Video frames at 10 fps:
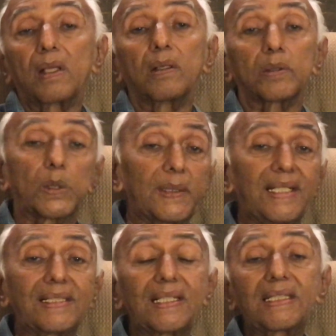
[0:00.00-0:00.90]
So
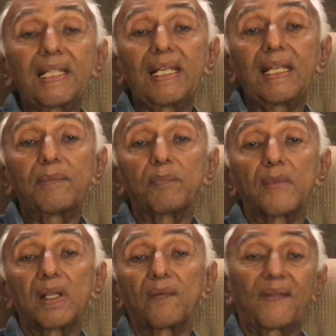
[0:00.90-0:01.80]
this is the
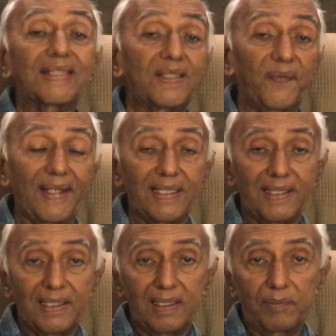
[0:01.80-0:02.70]
first
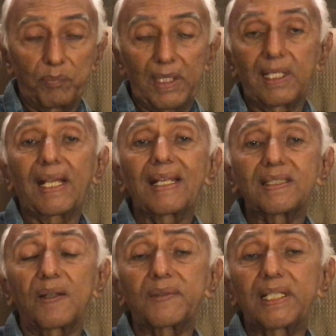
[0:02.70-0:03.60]
phase. In the
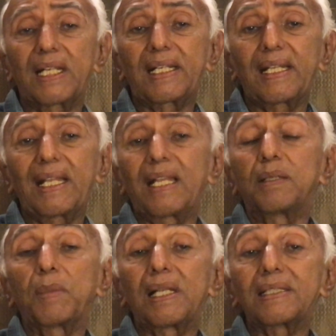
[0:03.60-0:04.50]
case of certain
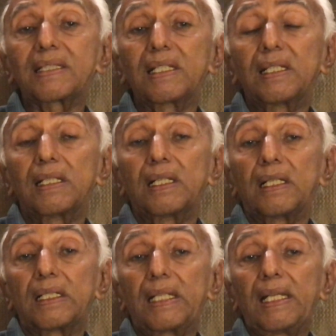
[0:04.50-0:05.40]
animals,
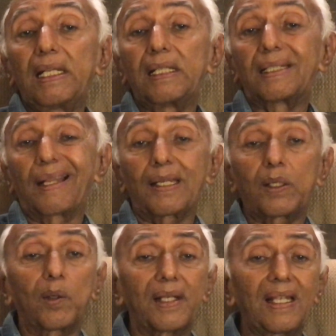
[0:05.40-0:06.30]
the
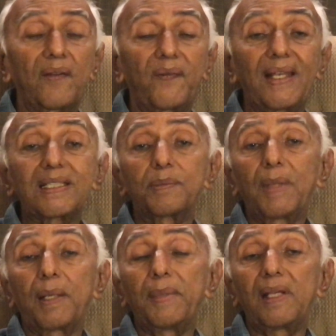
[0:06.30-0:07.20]
territorial phase
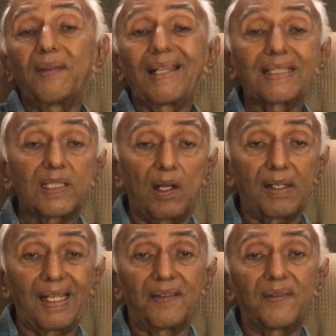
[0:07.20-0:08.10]
may be very
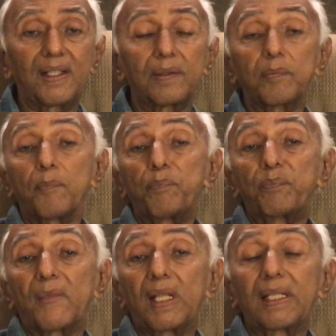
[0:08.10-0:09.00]
short-lived.
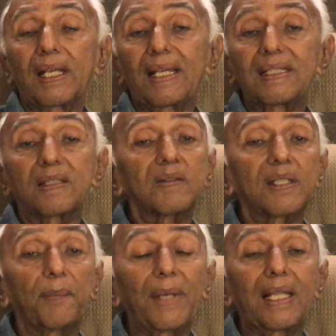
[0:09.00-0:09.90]
In the case of
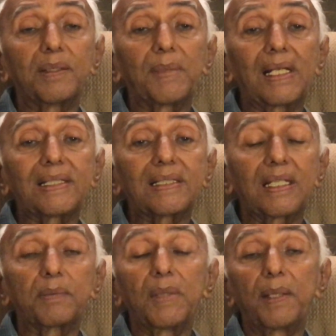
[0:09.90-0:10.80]
some animals,
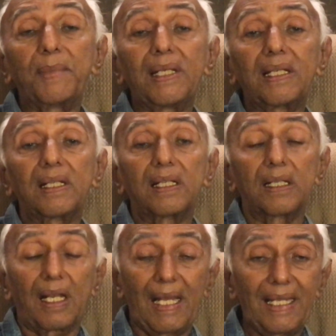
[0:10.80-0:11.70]
it may be
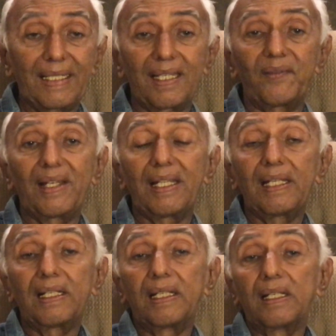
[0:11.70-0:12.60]
relatively
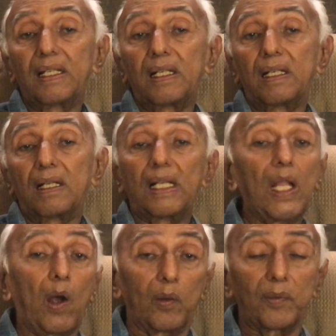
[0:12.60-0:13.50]

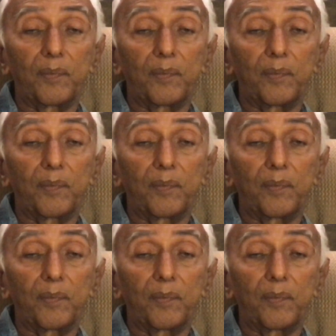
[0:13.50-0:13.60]
long.